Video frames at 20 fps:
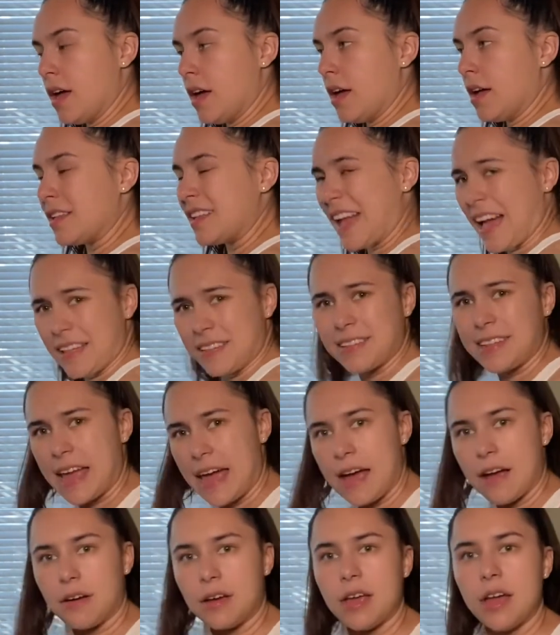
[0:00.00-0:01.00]
chest
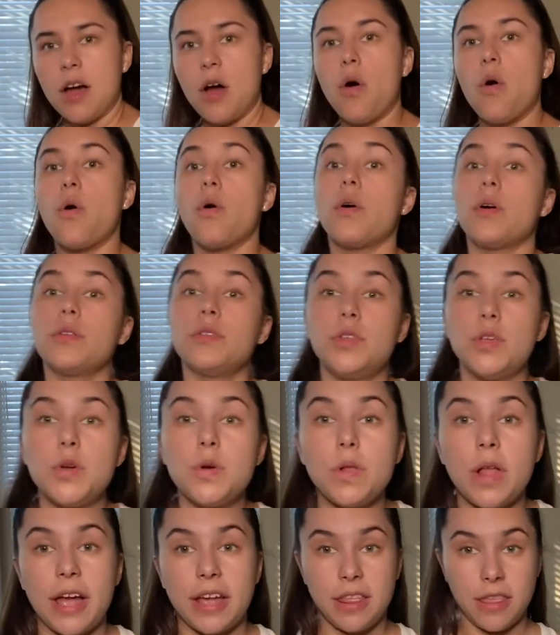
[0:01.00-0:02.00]
area, or do you
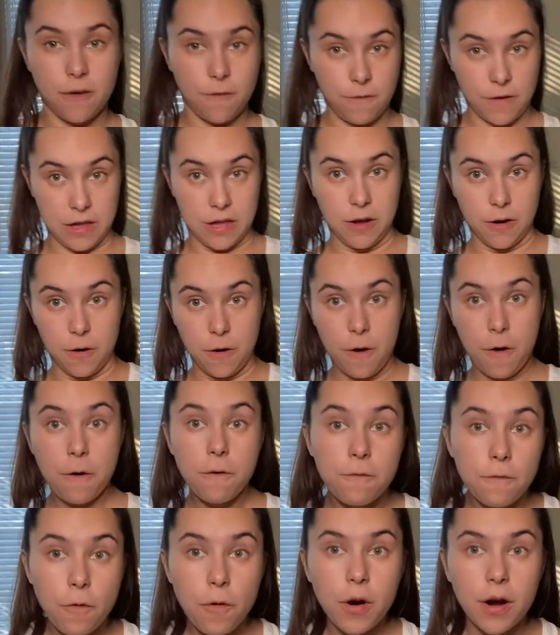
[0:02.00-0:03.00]
like the figure
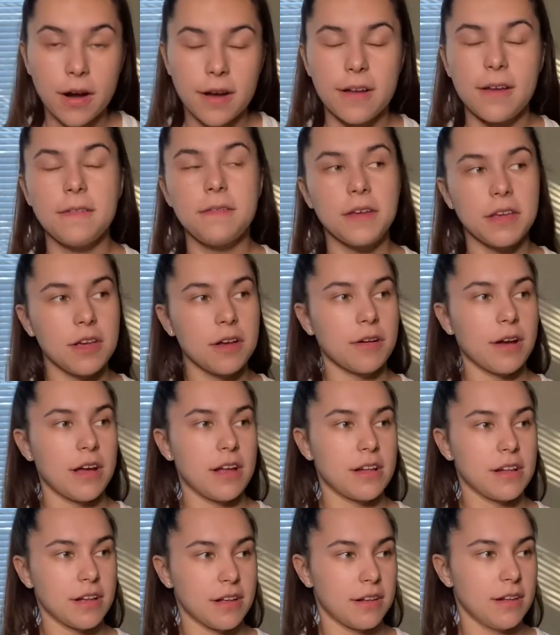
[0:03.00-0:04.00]
four
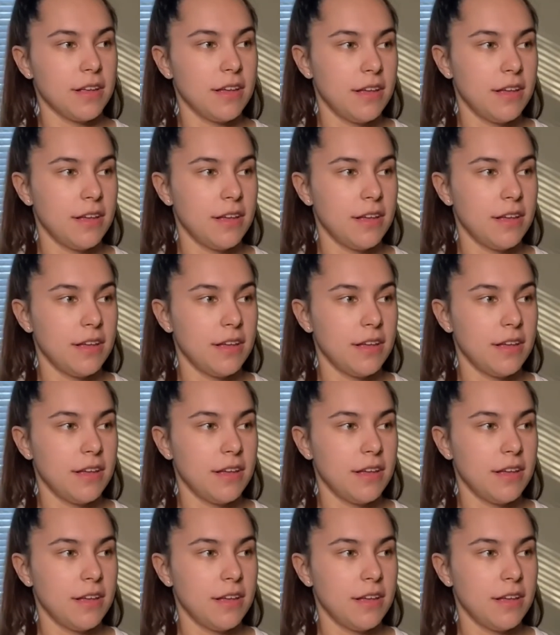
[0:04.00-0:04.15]
figuration?